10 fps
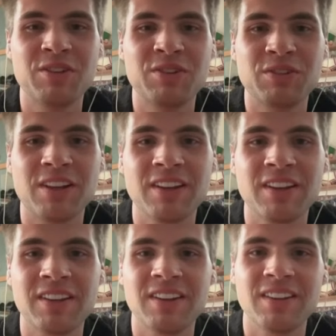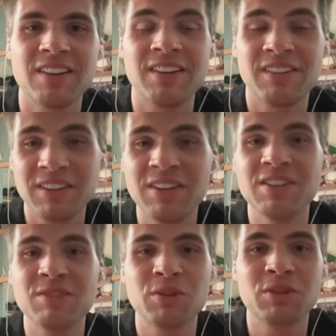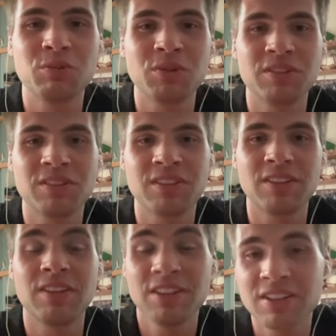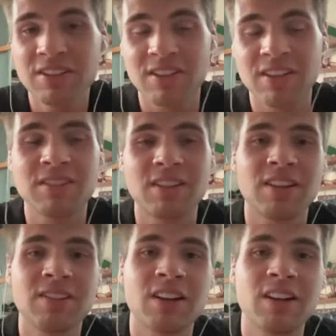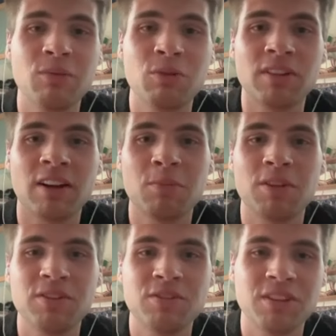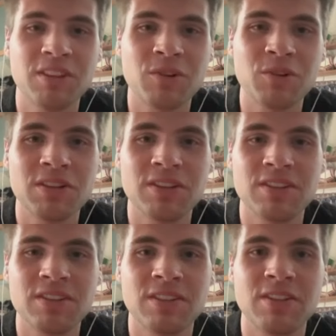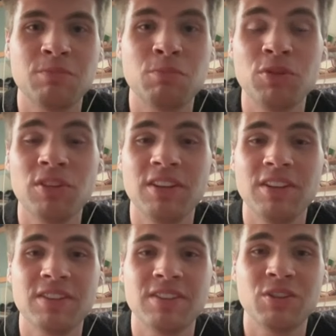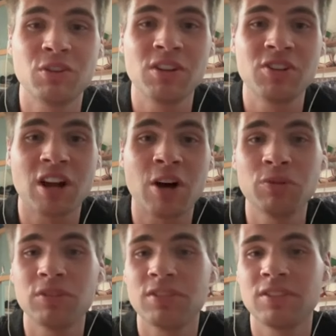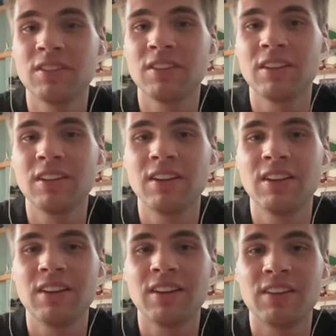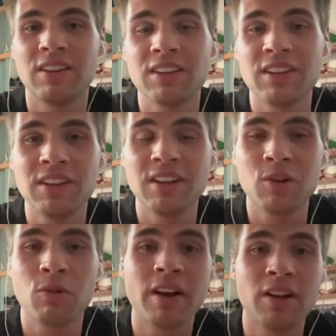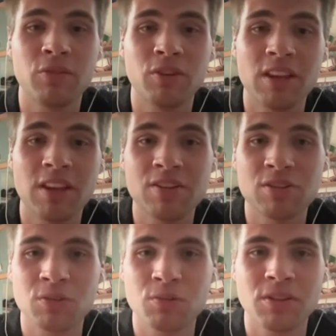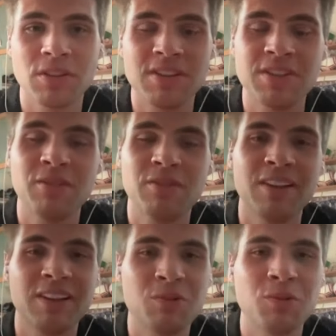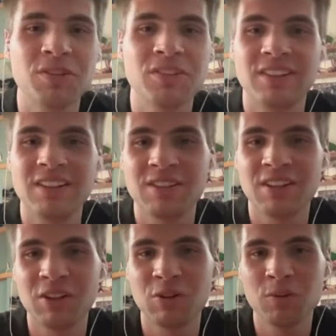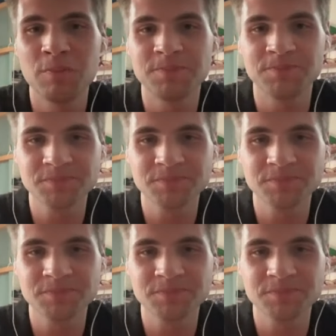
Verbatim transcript: so like uh, I think this is what what uh, this is exactly what Ahmed is doing now. He's he's putting his knowledge out that he required for years. So uh, he's definitely worth listening to.